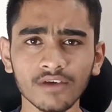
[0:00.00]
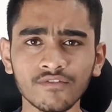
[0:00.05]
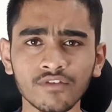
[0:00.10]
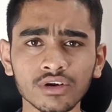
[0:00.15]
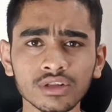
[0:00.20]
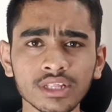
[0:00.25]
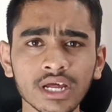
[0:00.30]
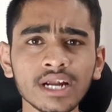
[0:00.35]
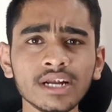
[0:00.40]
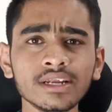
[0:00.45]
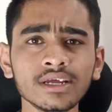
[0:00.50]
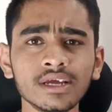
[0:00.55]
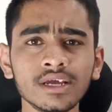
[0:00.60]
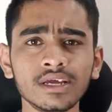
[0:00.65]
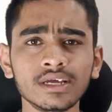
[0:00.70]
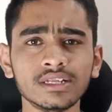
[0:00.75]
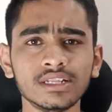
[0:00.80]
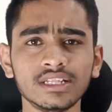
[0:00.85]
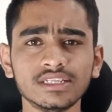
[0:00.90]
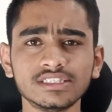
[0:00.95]
For that,
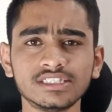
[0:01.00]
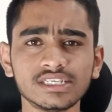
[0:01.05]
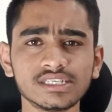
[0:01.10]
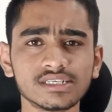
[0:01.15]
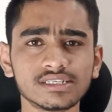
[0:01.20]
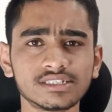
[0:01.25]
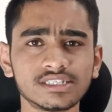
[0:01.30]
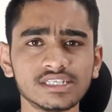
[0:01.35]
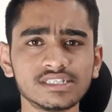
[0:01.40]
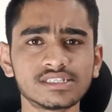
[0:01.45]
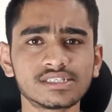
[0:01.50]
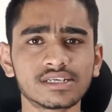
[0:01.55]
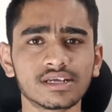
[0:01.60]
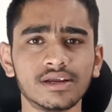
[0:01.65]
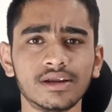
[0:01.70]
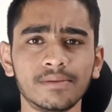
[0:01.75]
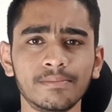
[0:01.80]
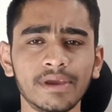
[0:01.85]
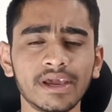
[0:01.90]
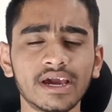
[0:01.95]
just
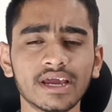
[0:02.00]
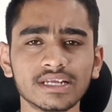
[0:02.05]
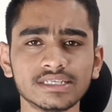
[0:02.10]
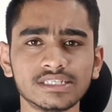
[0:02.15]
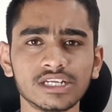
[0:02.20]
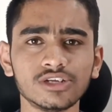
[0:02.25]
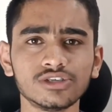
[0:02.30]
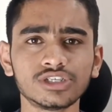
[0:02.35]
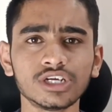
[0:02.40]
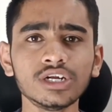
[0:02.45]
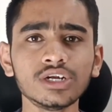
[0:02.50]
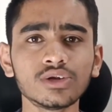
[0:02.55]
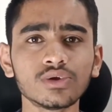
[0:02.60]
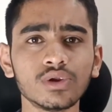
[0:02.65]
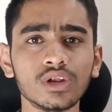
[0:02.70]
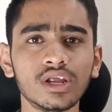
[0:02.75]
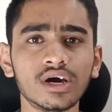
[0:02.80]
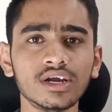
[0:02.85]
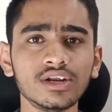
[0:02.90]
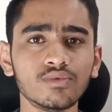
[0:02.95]
make a resolution
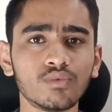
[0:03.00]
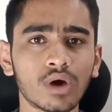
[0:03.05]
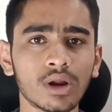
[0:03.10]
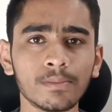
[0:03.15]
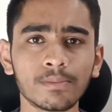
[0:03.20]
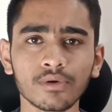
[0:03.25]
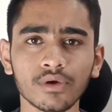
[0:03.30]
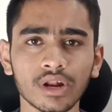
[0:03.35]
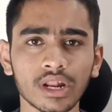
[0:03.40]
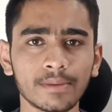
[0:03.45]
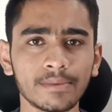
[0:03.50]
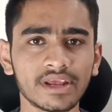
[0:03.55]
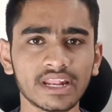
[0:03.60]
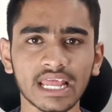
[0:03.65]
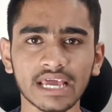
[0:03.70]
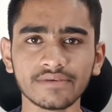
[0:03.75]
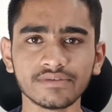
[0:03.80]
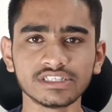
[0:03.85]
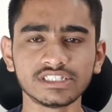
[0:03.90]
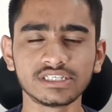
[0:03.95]
to learn one programming
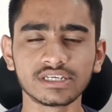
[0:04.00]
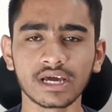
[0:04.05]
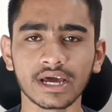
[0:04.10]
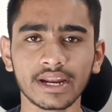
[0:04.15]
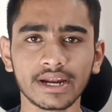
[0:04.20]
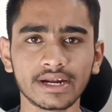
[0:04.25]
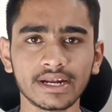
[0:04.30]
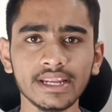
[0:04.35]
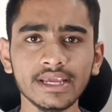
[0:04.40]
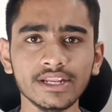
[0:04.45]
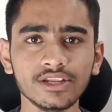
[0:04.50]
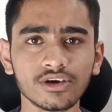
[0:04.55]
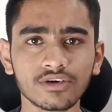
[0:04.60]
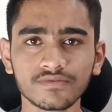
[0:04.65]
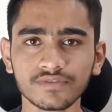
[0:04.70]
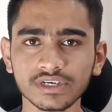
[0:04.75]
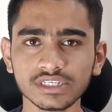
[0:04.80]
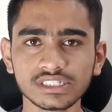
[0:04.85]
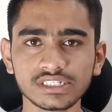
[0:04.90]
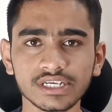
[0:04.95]
language correctly in
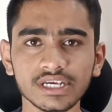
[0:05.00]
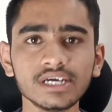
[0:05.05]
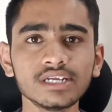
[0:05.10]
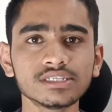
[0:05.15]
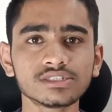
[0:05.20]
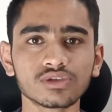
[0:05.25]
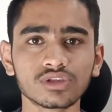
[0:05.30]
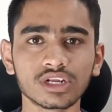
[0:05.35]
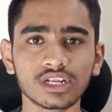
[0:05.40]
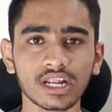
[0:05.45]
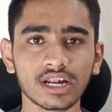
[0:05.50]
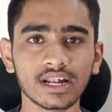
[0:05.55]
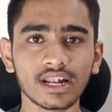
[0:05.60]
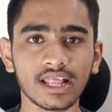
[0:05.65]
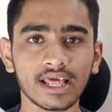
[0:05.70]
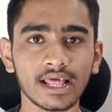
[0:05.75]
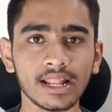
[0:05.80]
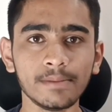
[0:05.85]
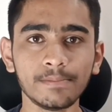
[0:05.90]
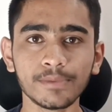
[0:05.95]
your first year, so that
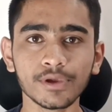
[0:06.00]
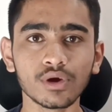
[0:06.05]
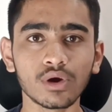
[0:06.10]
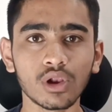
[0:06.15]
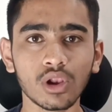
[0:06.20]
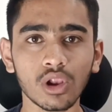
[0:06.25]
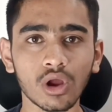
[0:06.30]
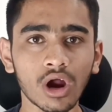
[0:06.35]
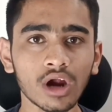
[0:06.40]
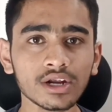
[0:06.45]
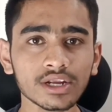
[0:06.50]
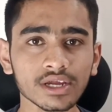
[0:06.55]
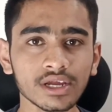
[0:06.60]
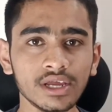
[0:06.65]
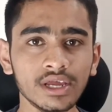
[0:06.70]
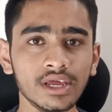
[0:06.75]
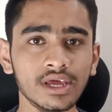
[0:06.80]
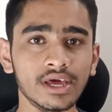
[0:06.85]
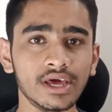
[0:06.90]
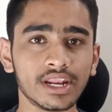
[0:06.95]
will help you a lot.
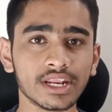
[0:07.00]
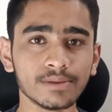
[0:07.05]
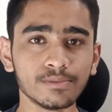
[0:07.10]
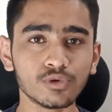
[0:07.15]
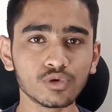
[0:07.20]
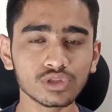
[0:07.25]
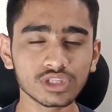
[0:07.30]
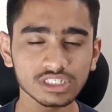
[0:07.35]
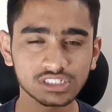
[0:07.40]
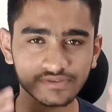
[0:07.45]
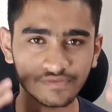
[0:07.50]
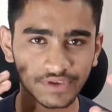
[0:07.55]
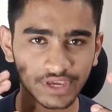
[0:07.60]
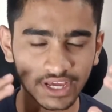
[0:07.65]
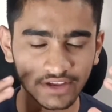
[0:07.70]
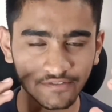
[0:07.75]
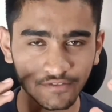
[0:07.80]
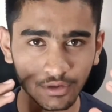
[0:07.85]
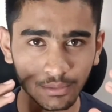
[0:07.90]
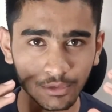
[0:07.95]
Remove this
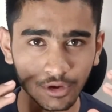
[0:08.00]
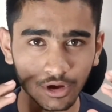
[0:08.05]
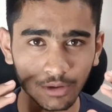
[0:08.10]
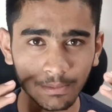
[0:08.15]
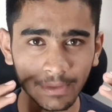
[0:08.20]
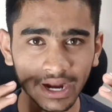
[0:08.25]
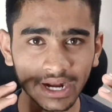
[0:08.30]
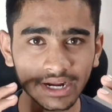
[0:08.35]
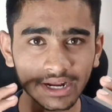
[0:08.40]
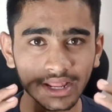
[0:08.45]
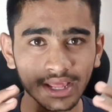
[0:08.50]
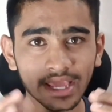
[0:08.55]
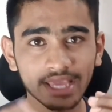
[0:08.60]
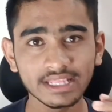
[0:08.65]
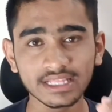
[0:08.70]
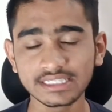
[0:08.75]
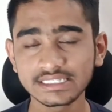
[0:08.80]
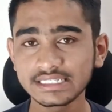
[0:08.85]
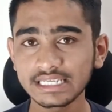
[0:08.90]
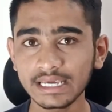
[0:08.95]
fear from your mind.
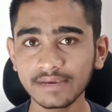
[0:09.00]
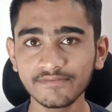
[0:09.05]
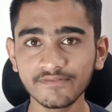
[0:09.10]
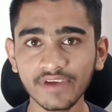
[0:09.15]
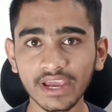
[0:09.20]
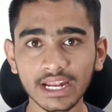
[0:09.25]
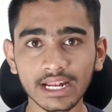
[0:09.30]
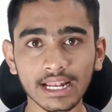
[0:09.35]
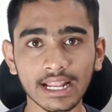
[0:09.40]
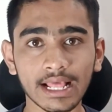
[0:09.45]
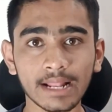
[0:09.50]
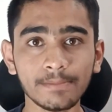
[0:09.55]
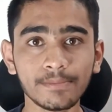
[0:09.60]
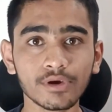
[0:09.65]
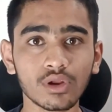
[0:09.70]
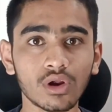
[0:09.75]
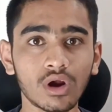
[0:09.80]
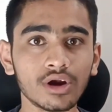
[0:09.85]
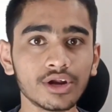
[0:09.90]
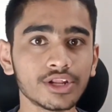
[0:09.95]
In the same way, it will help
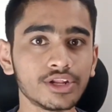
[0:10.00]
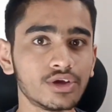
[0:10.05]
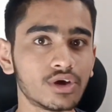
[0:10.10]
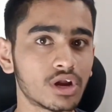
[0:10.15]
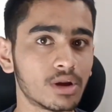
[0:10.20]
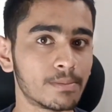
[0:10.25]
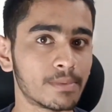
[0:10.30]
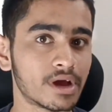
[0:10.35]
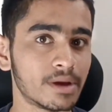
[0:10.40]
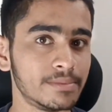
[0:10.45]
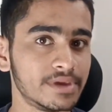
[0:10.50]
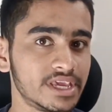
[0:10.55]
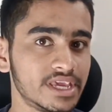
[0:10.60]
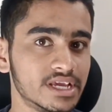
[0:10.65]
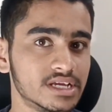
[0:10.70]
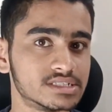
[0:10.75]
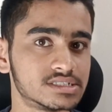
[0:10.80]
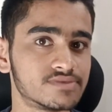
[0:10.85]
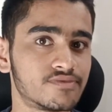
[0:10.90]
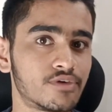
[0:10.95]
you a lot in your upcoming
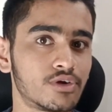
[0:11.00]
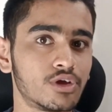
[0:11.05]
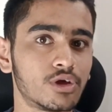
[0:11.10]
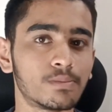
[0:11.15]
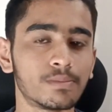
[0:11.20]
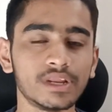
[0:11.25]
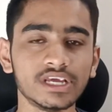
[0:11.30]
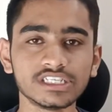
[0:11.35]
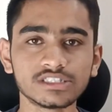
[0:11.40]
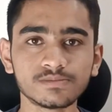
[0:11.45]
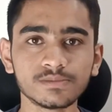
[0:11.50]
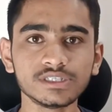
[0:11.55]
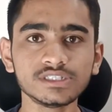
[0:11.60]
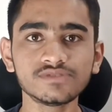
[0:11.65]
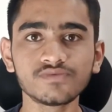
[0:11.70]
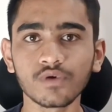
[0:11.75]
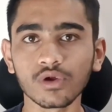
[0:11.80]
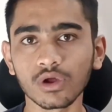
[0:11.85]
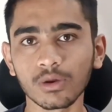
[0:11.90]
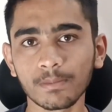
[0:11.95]
years for your
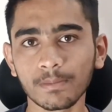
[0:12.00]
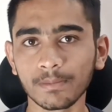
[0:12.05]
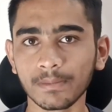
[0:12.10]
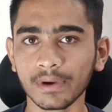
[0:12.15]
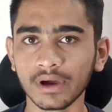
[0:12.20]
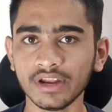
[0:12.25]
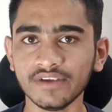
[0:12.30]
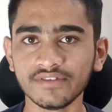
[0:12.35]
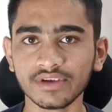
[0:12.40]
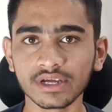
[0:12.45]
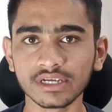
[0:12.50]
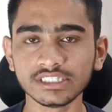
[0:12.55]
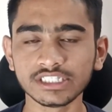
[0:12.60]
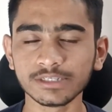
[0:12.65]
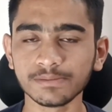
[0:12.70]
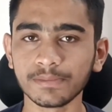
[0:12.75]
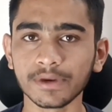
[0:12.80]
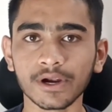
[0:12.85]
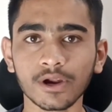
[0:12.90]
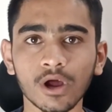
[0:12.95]
placements, for your
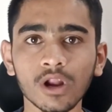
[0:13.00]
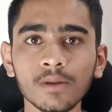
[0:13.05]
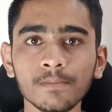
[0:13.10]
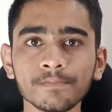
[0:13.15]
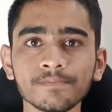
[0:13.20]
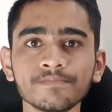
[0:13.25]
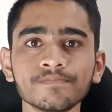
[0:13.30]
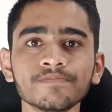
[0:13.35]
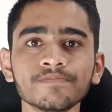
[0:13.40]
internship and all.